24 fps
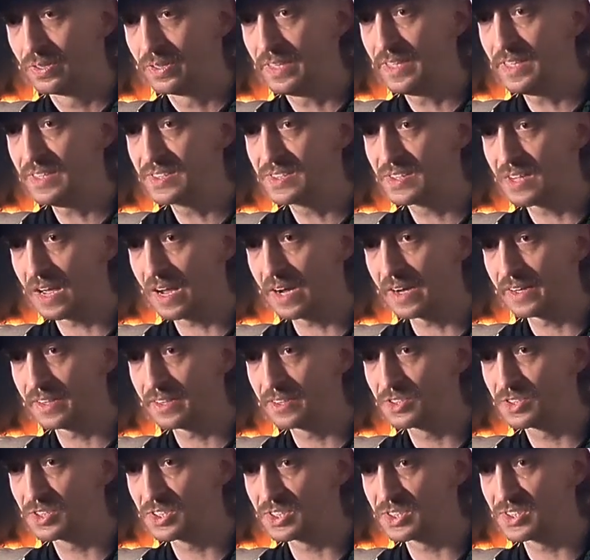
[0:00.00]
he's kind
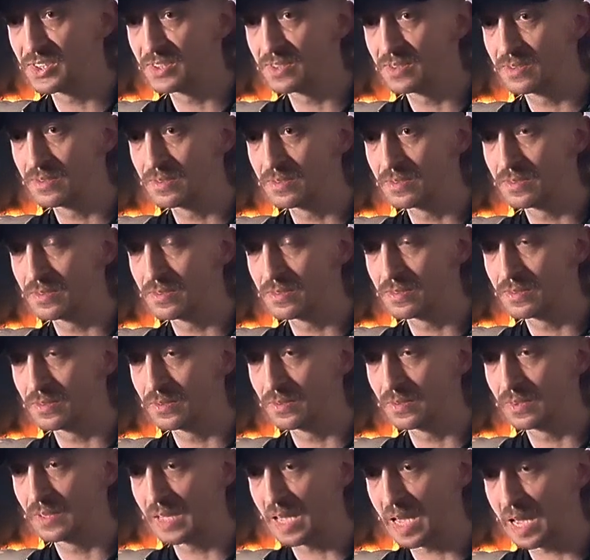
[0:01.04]
of just
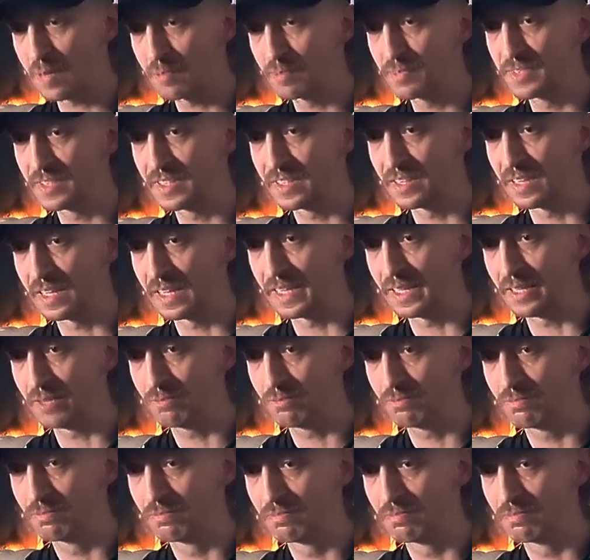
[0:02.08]
kept it like,